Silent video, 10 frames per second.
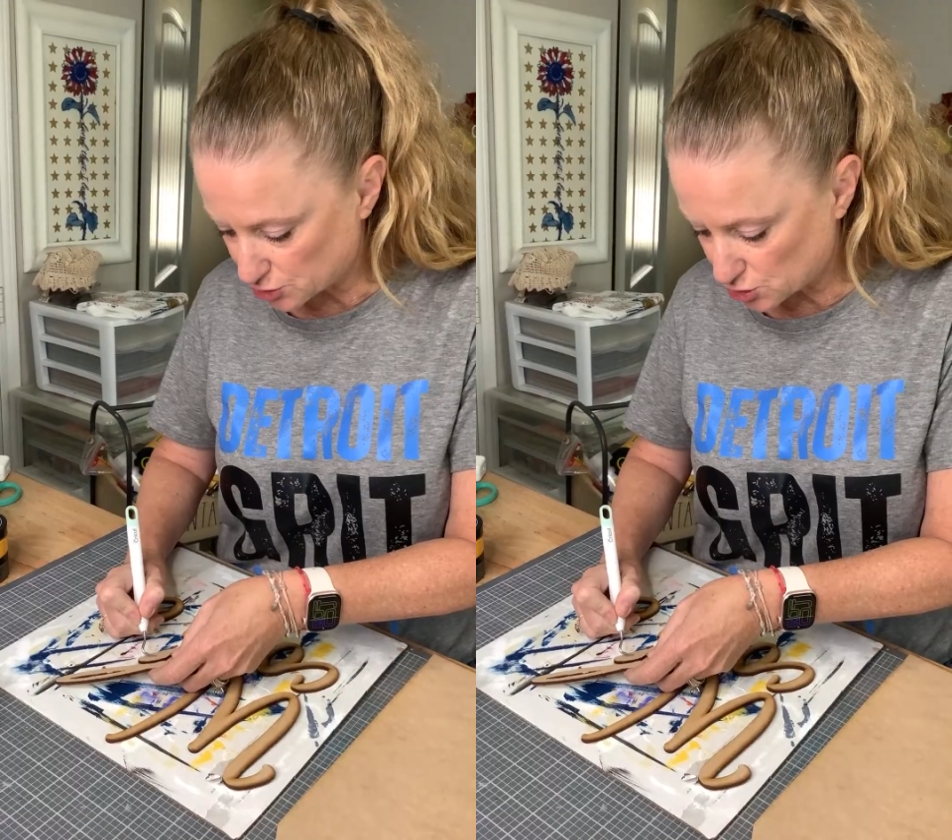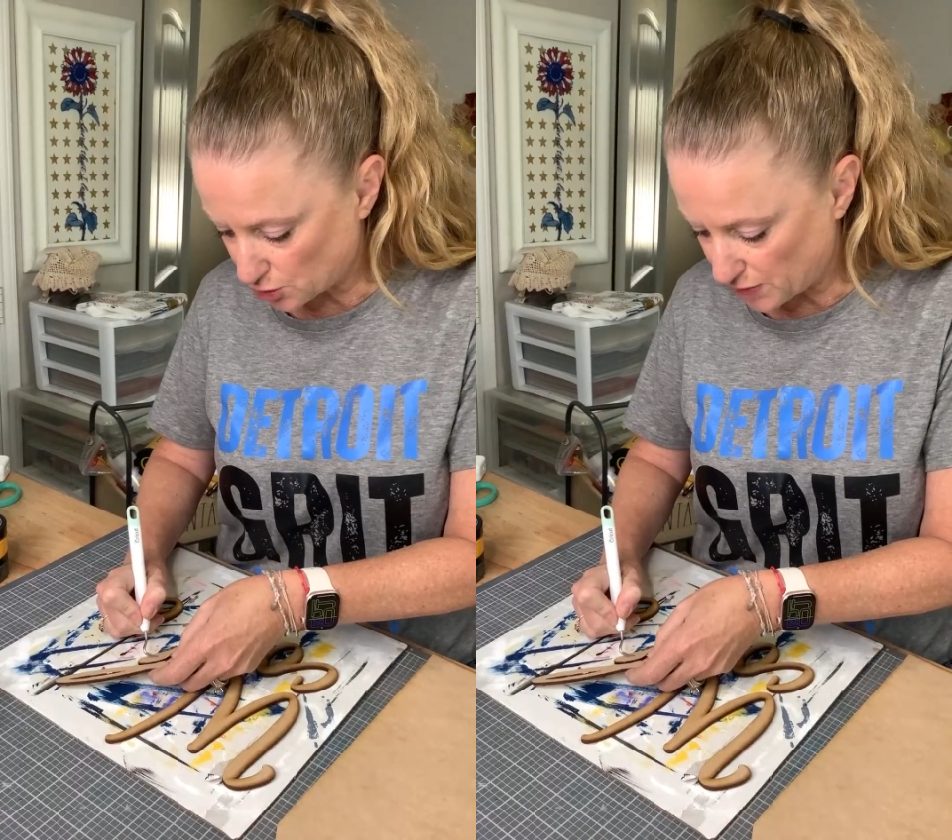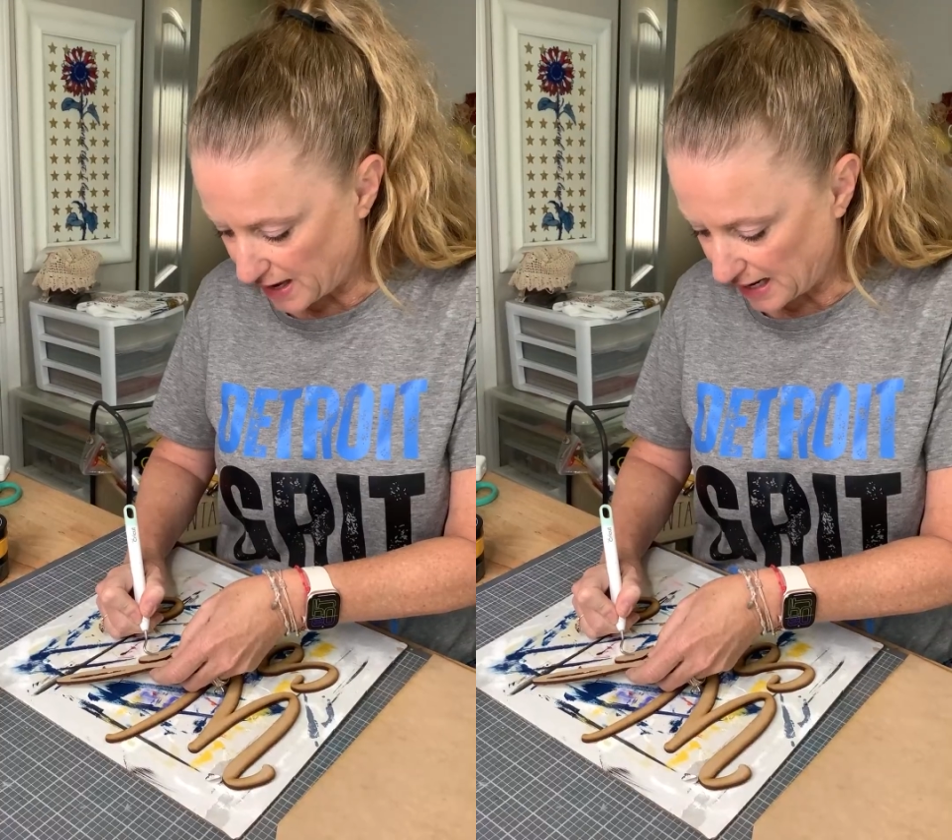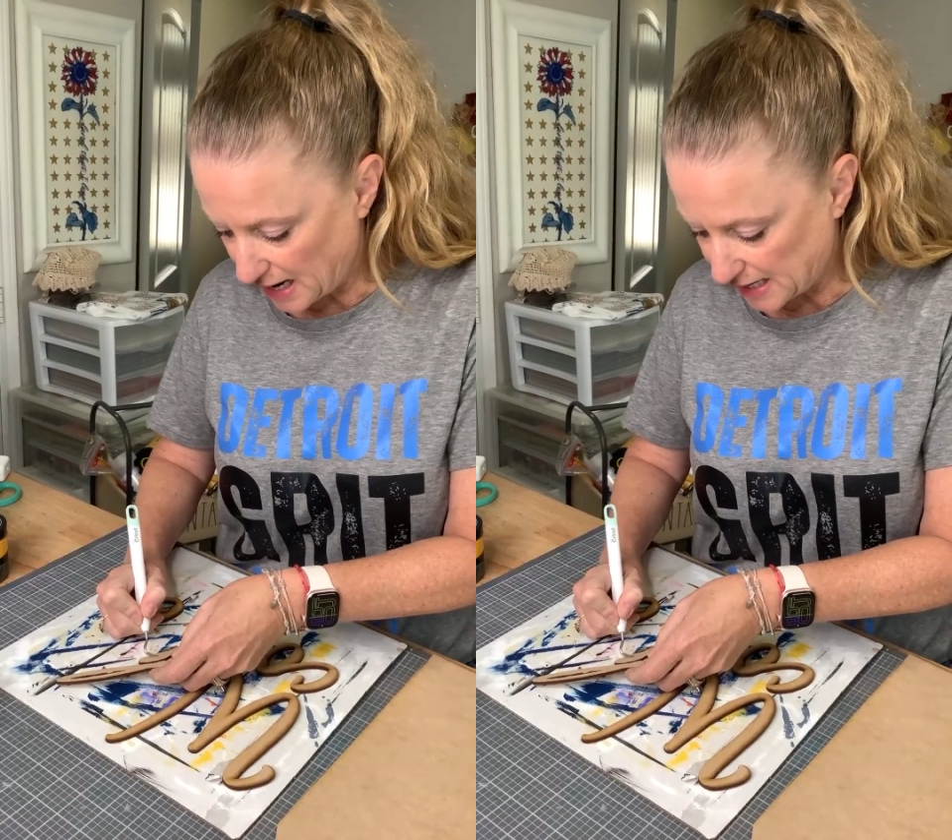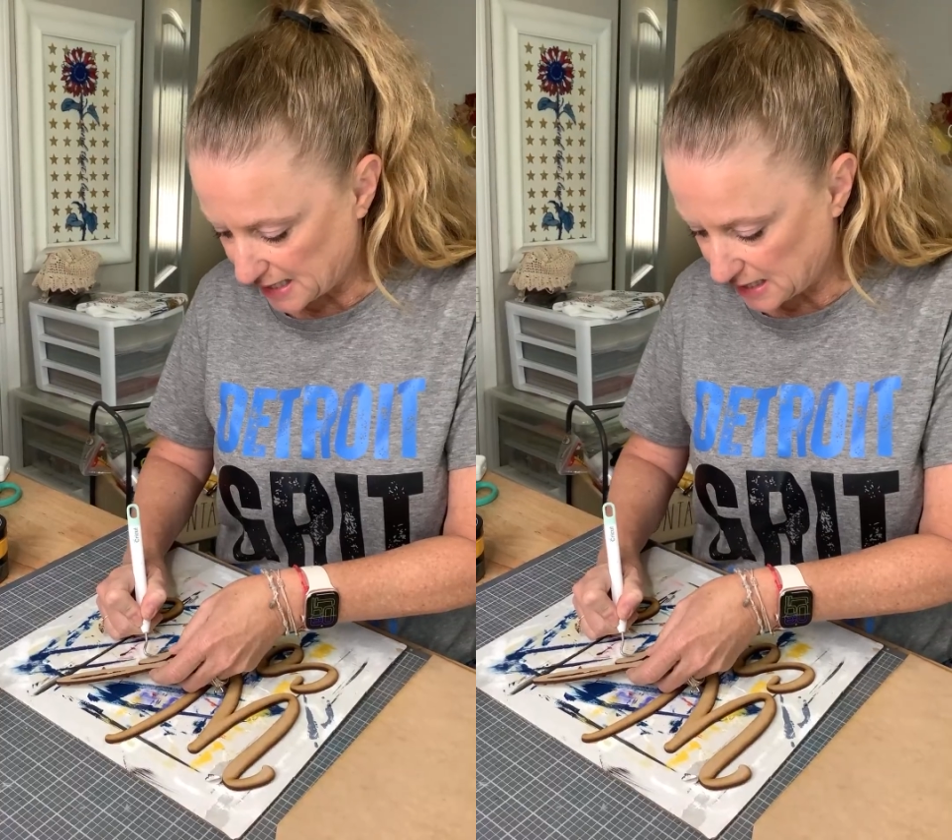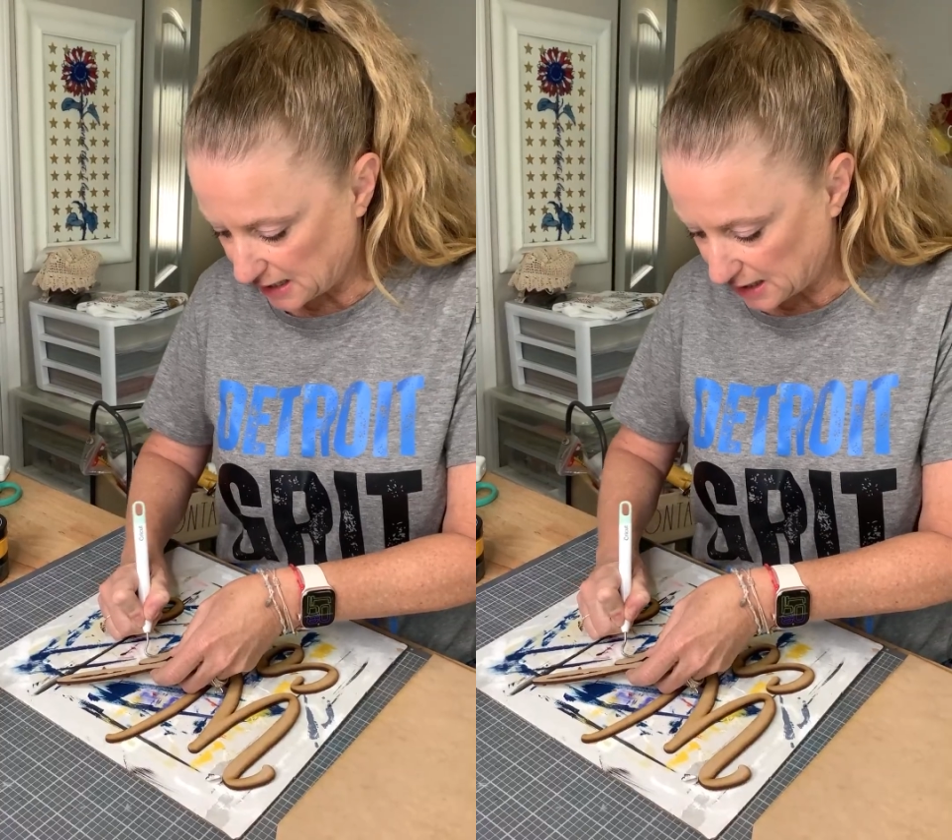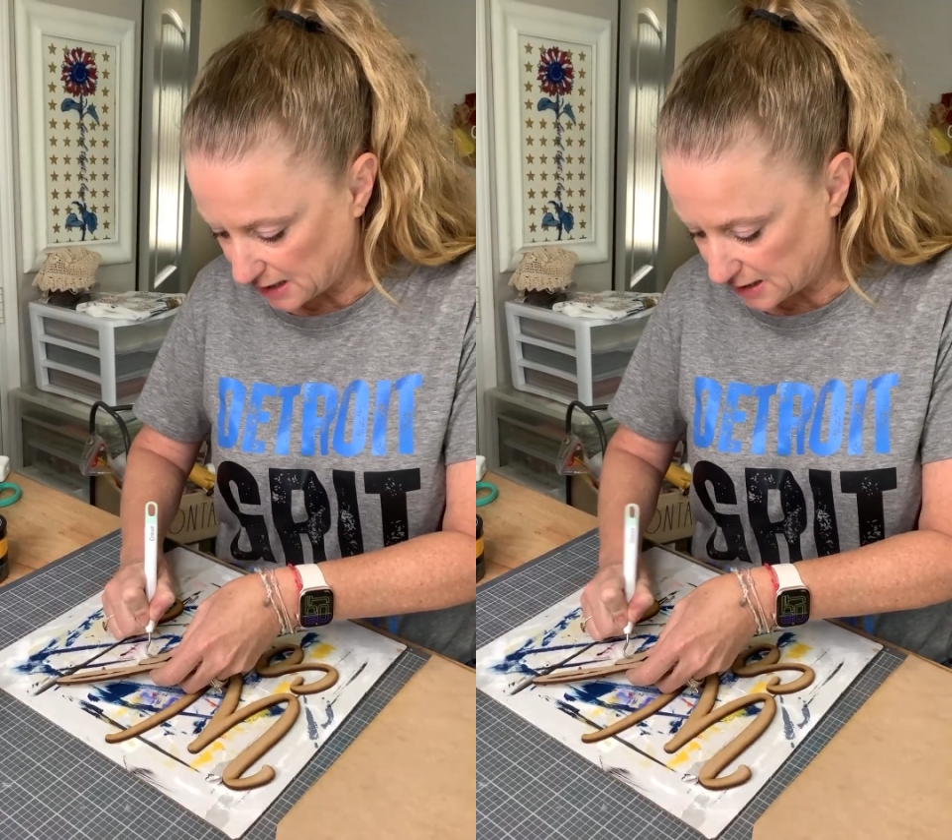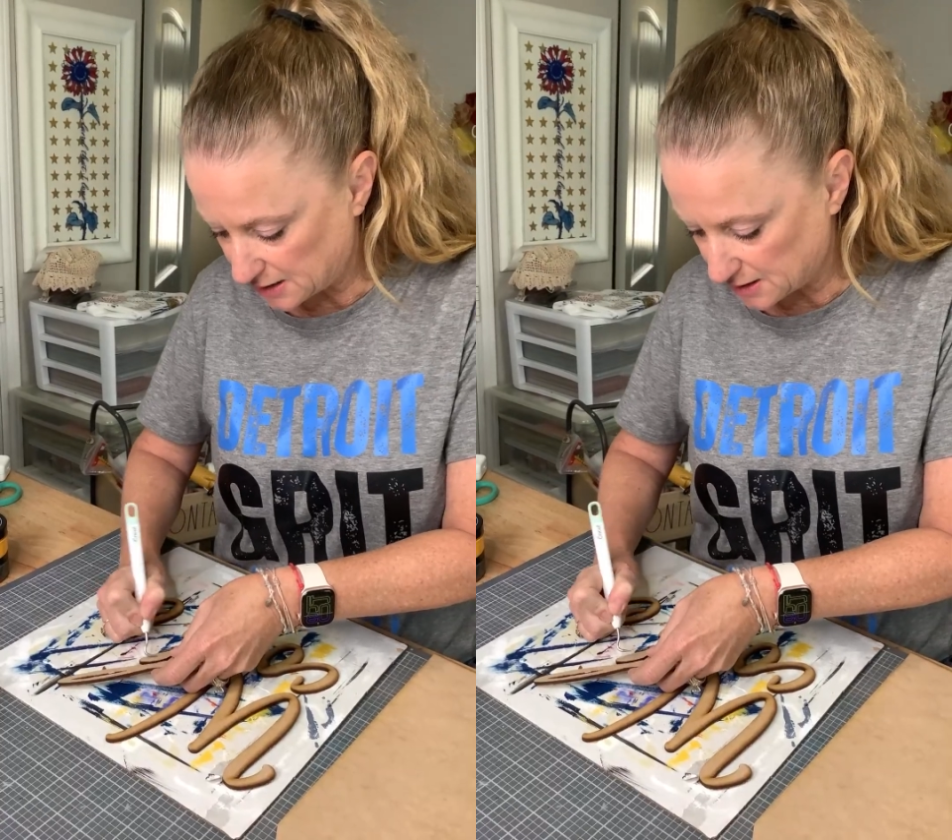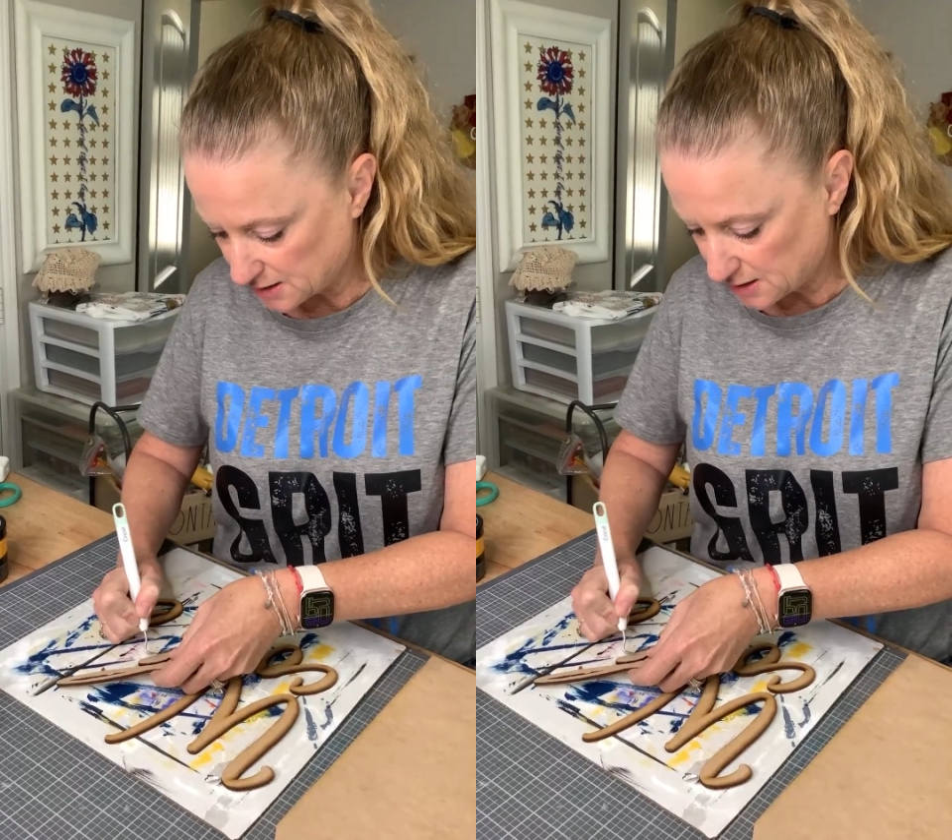so that I can,